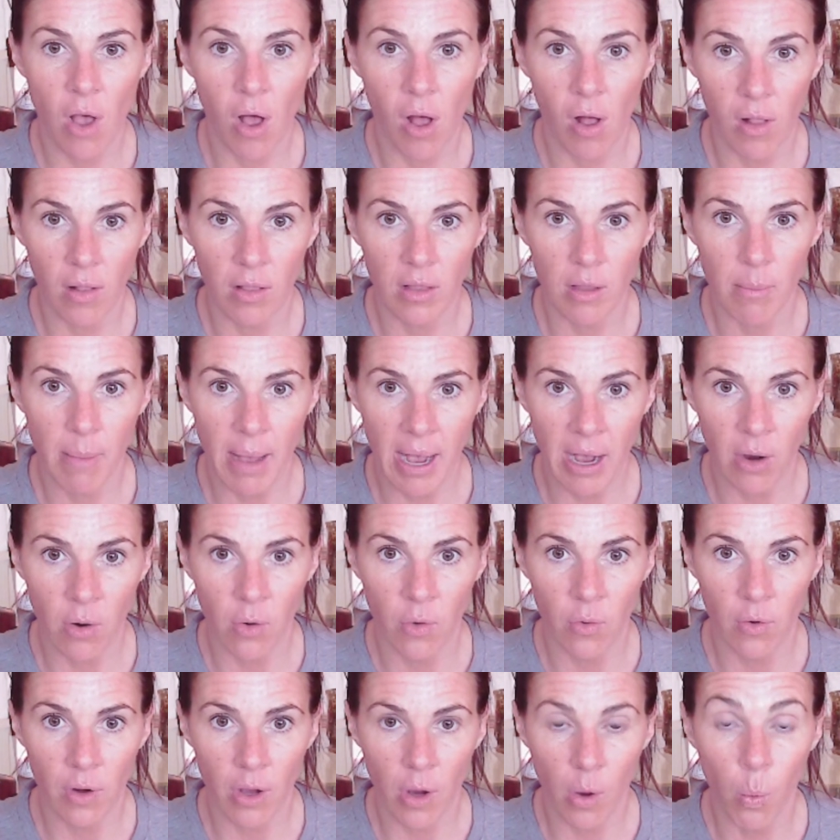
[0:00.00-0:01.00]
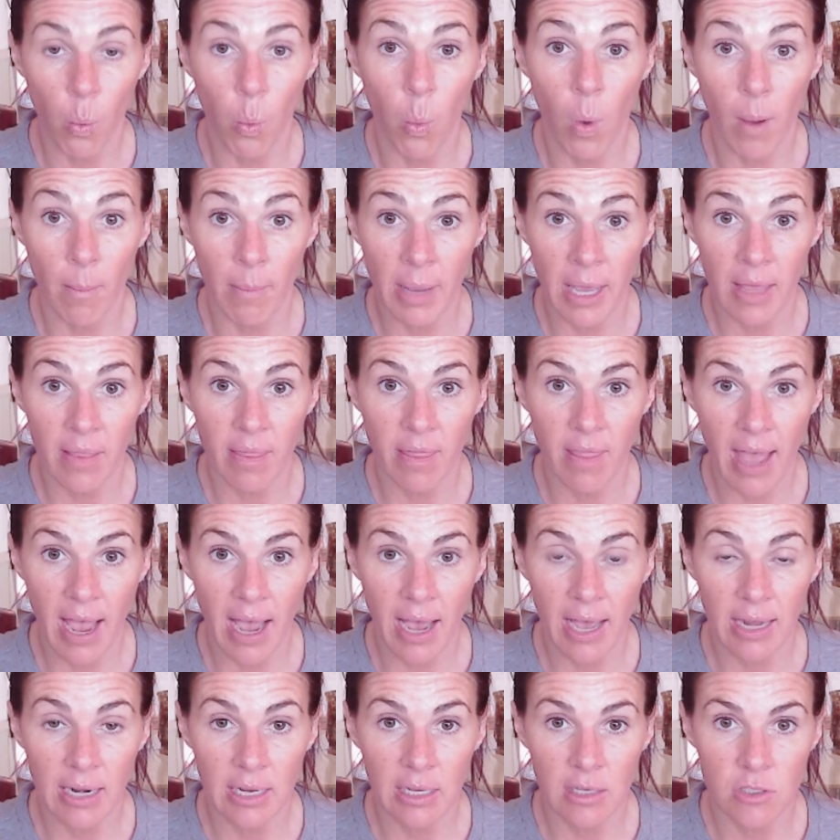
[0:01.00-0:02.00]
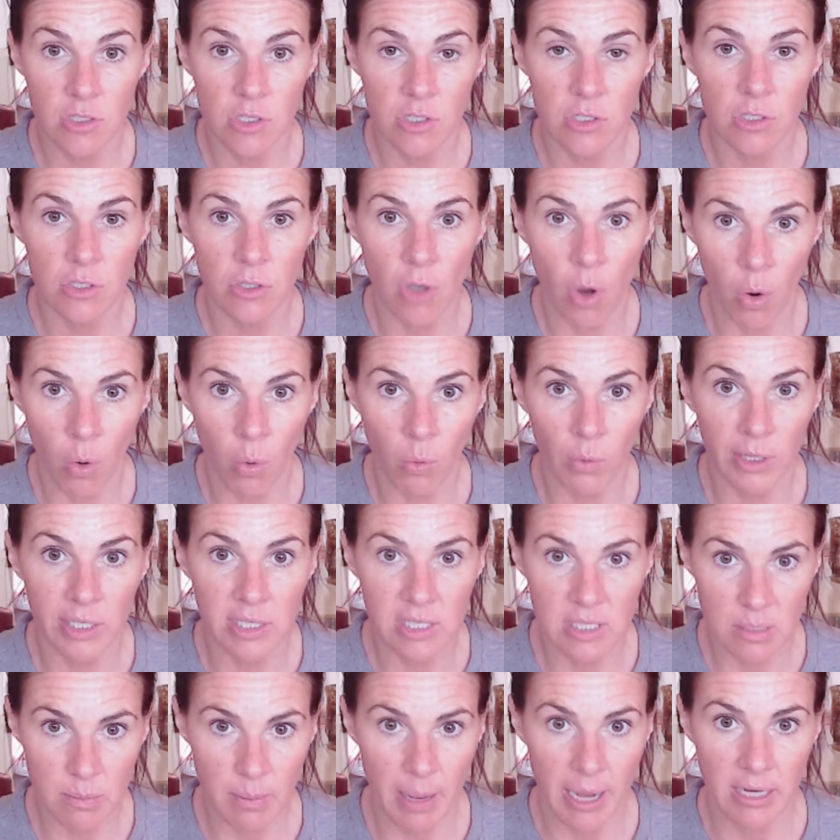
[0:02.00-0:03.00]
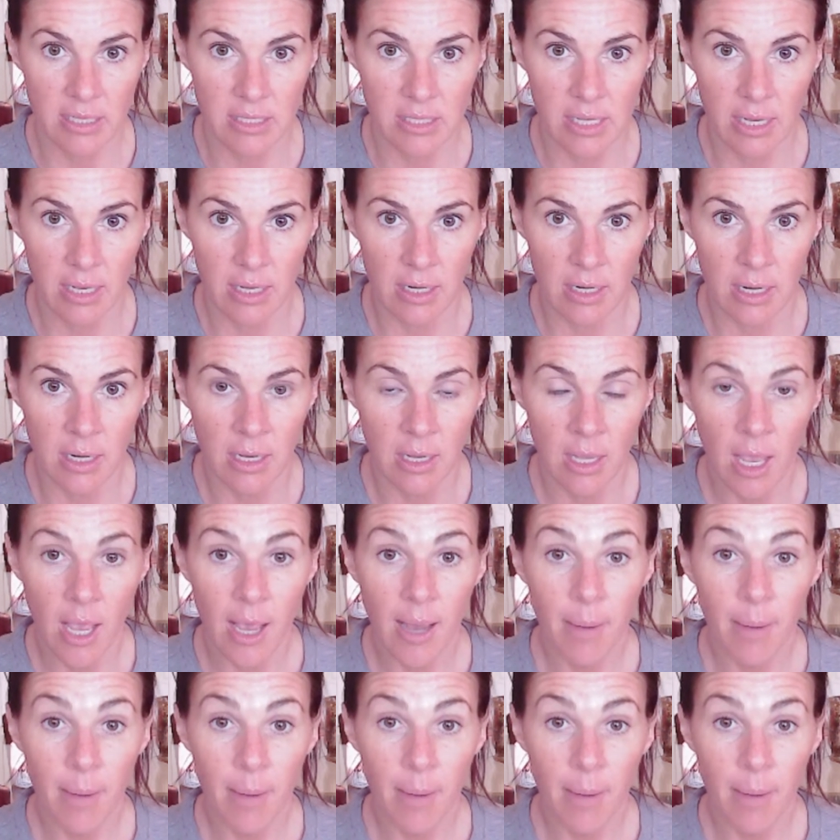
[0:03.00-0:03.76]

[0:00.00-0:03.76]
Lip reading: all about a woman that is so respected